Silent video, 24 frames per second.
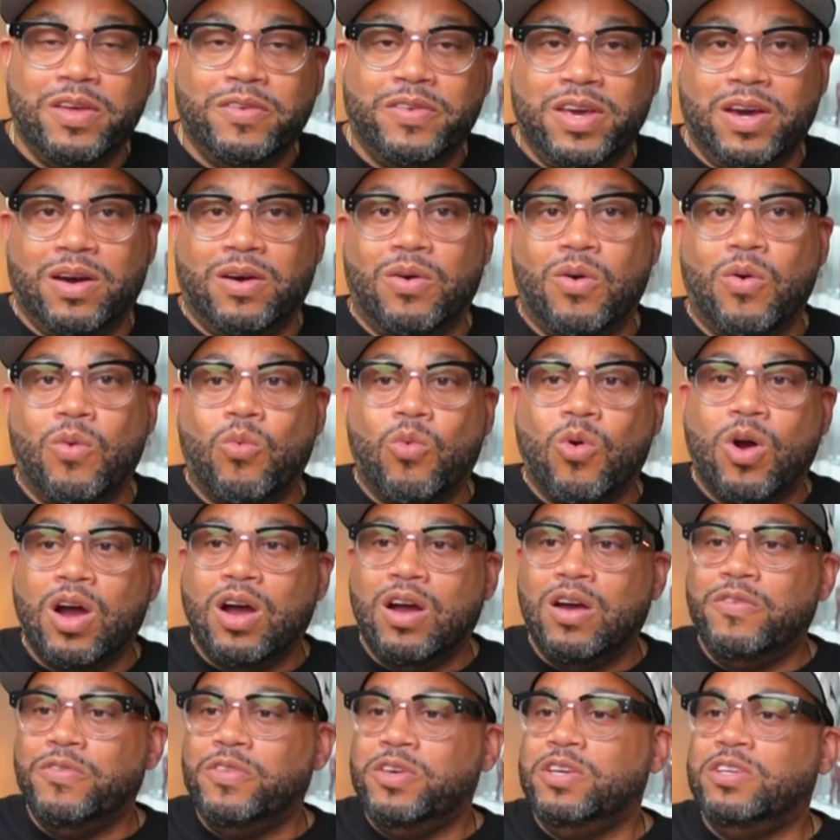Now, why
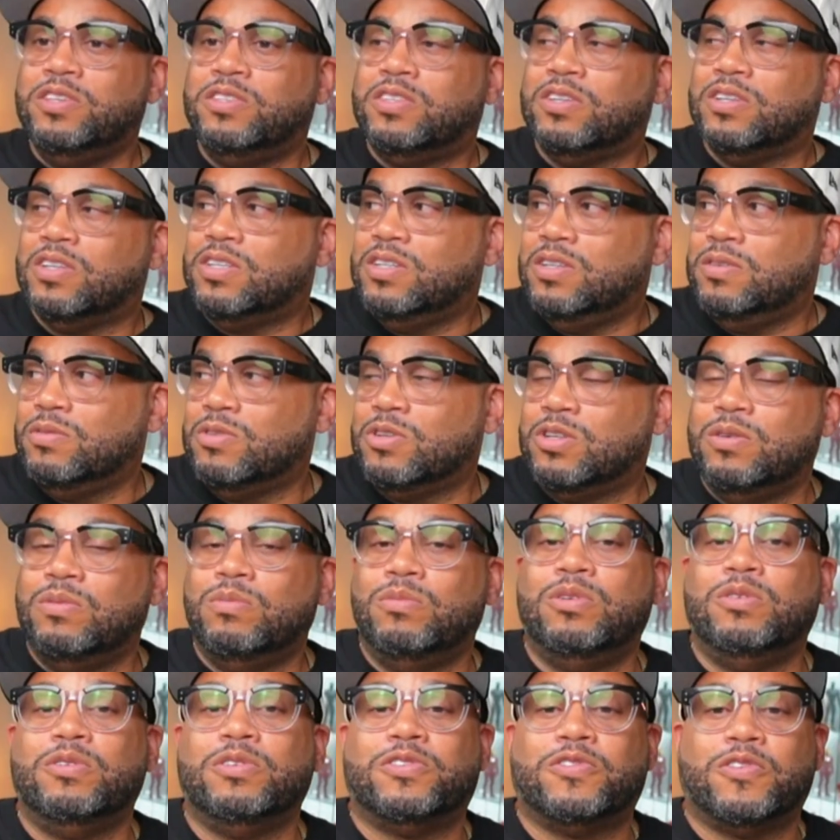are these the good, good
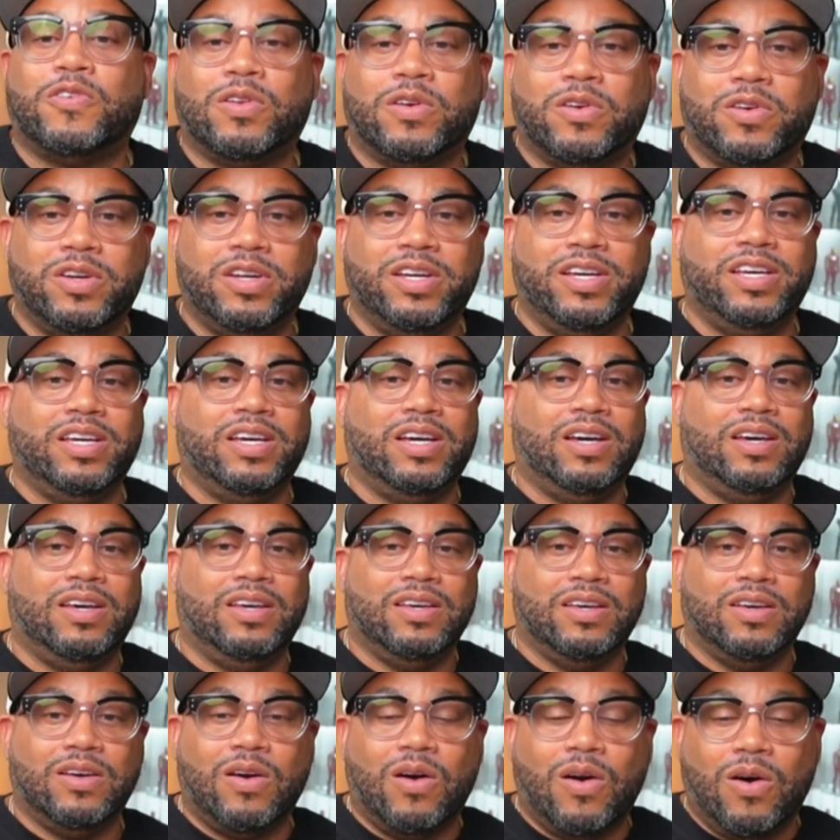movies for learning AI?
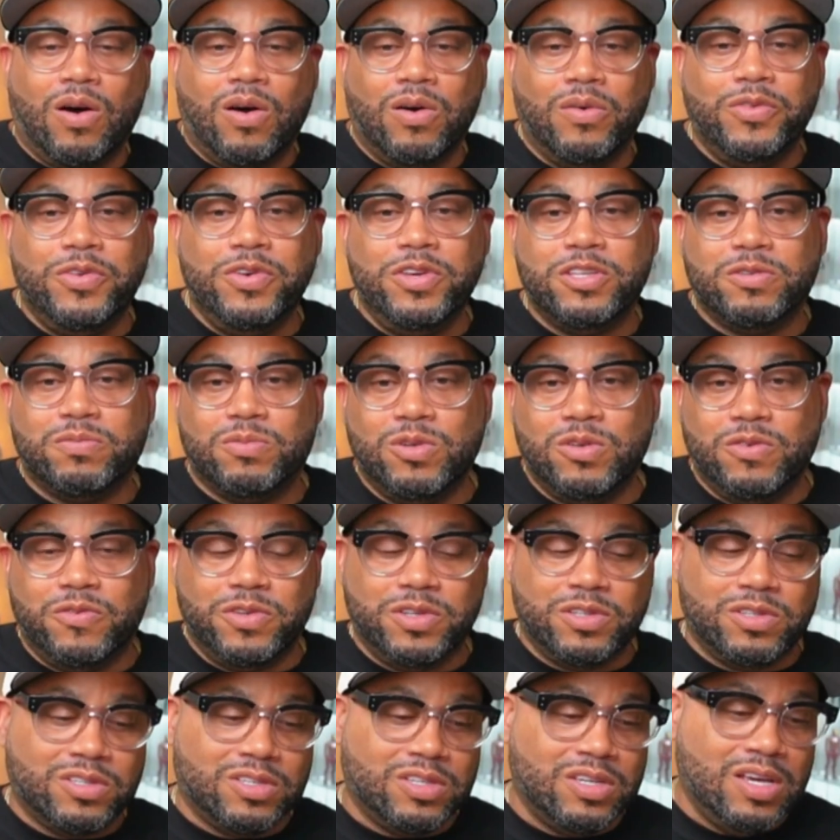All these
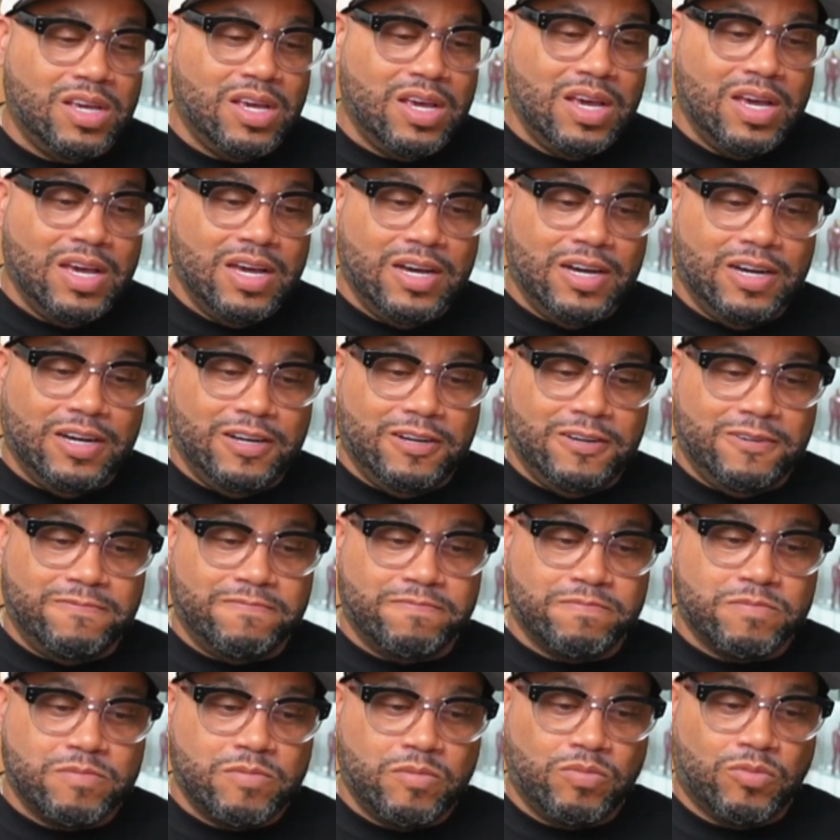movies,
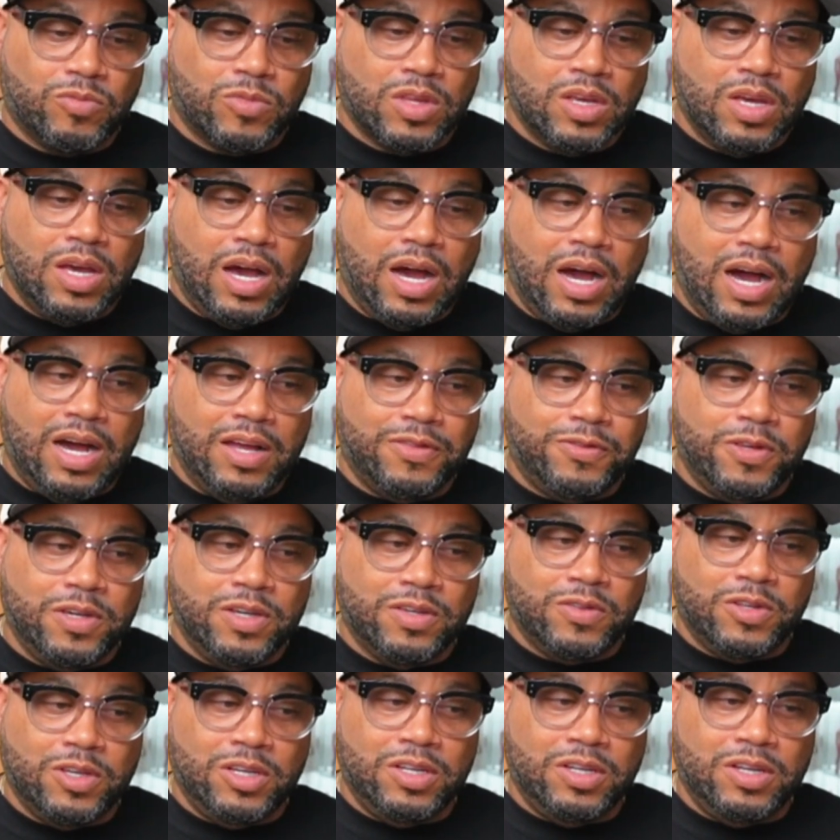um, I
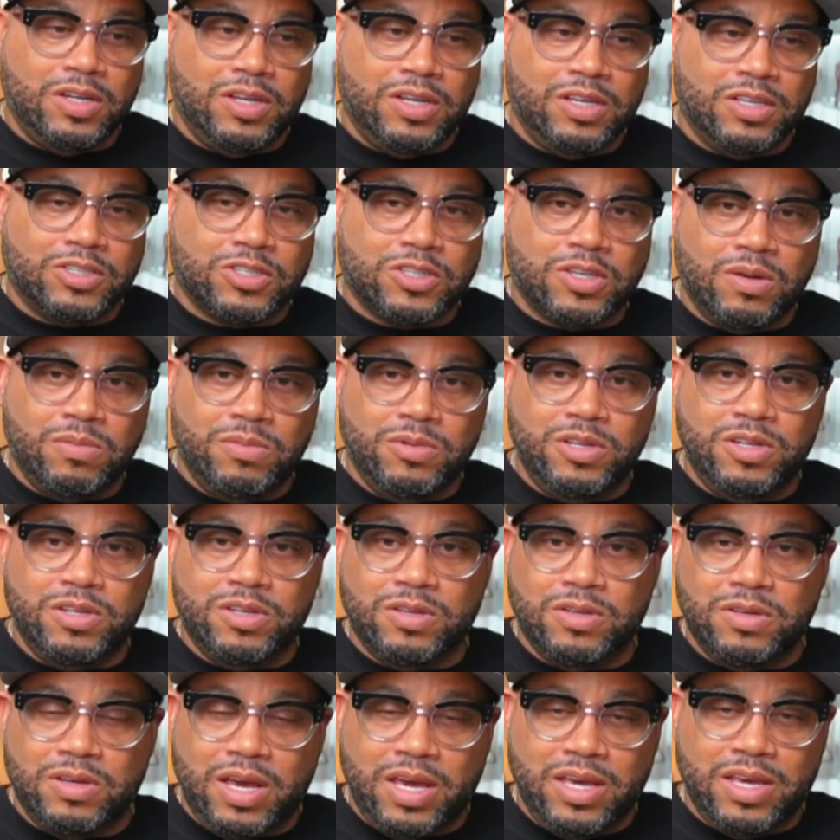think that some of
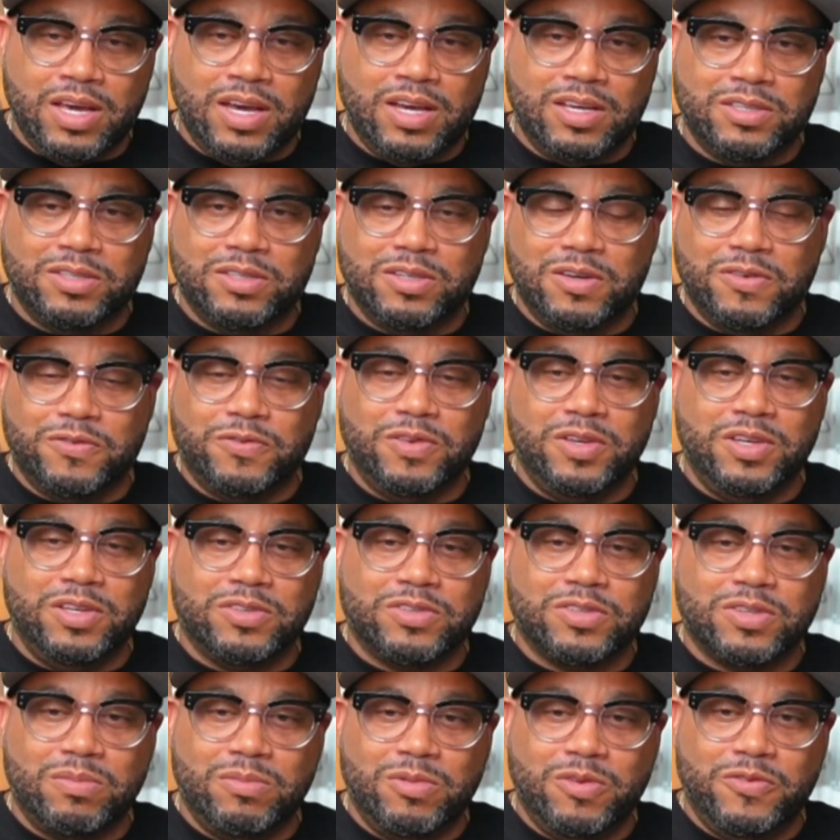the AI stuff
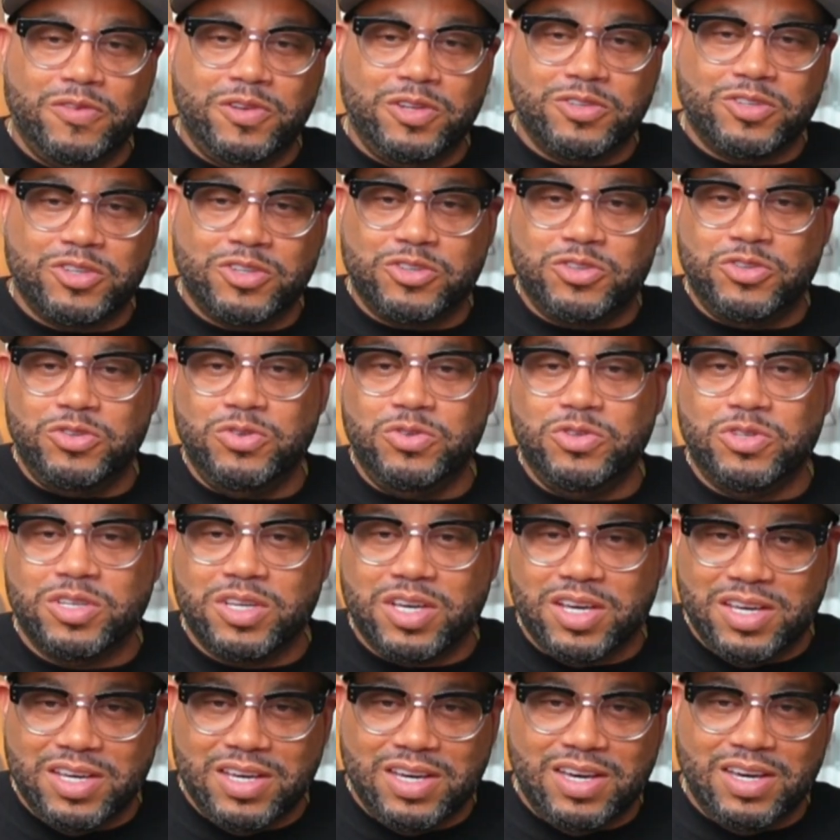is some of it is just
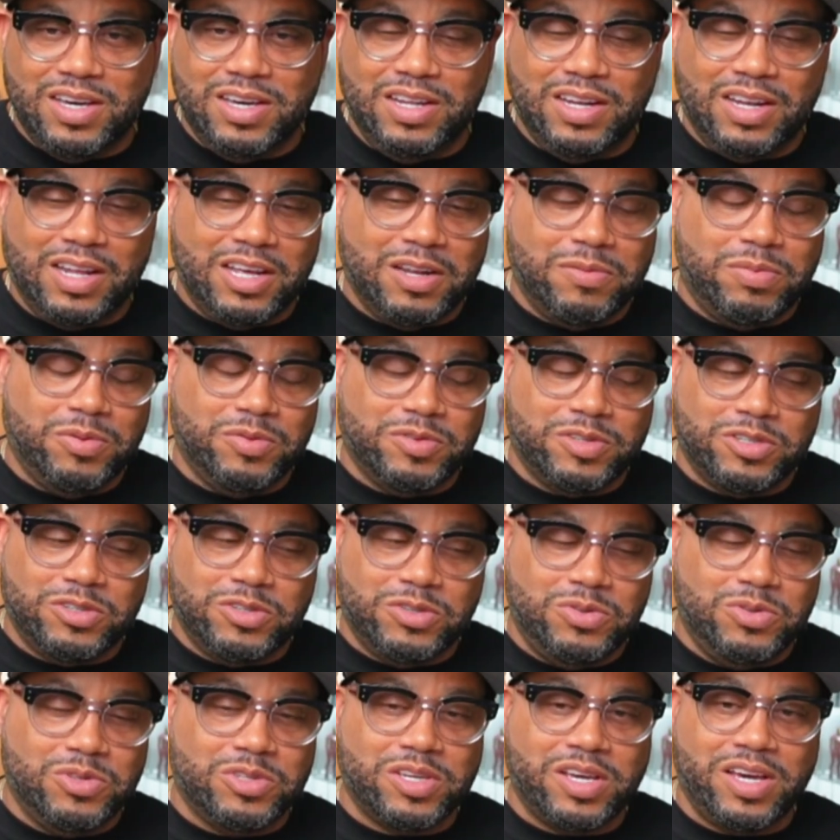using AI, and a lot of people just
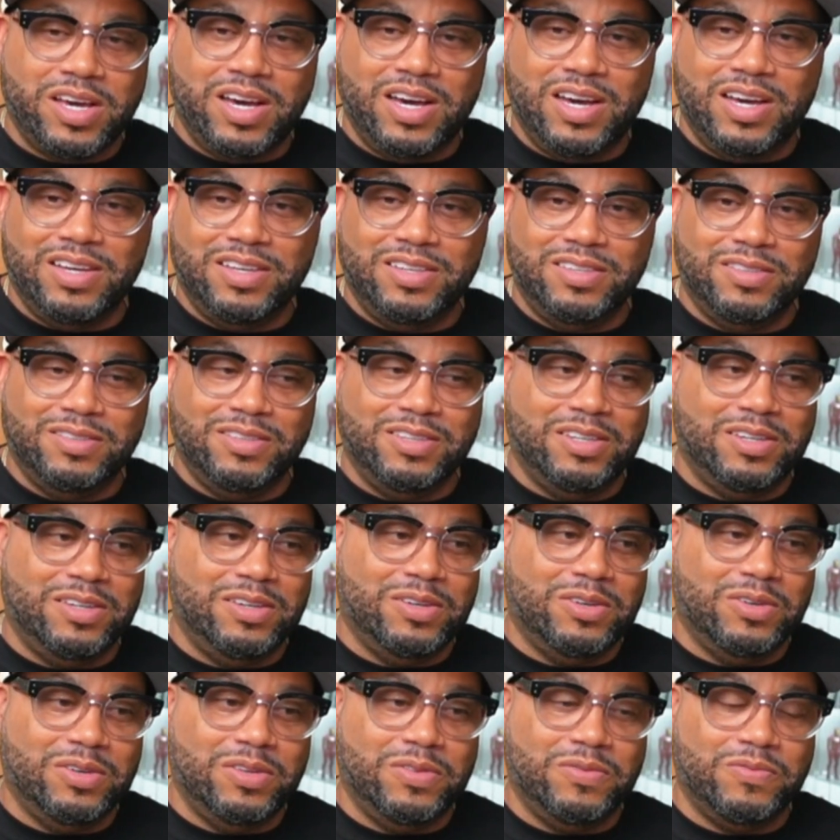use AI and you
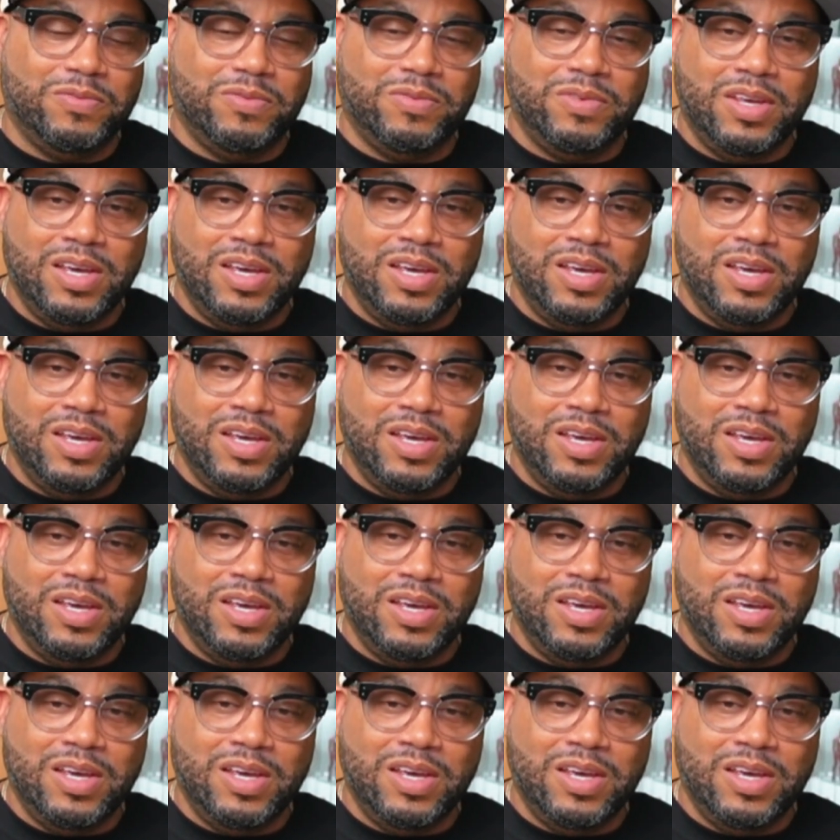know and